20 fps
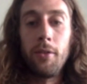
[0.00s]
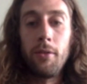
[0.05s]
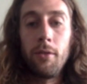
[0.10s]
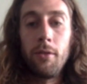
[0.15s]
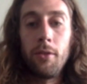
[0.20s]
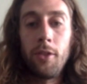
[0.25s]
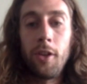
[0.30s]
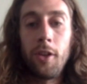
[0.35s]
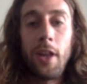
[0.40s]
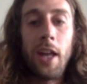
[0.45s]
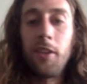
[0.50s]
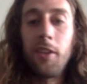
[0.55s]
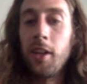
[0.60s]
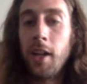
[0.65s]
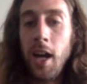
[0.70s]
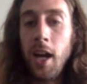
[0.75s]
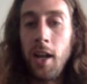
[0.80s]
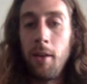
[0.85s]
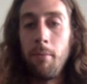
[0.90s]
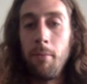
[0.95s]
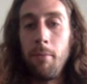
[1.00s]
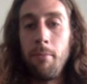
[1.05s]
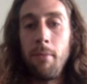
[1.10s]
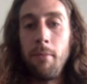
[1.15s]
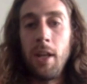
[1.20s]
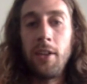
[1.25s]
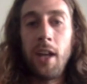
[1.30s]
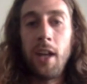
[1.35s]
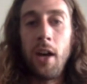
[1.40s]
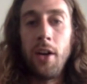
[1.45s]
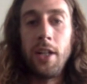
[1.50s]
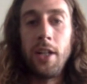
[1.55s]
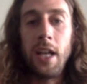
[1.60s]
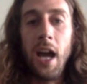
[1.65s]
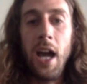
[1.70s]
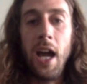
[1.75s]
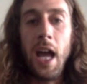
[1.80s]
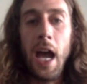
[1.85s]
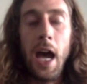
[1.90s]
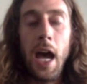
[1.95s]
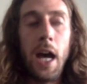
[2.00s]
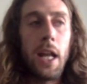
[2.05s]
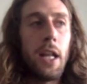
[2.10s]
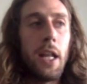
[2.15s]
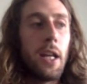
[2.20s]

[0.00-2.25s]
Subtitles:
So that's the kind of mentality I had.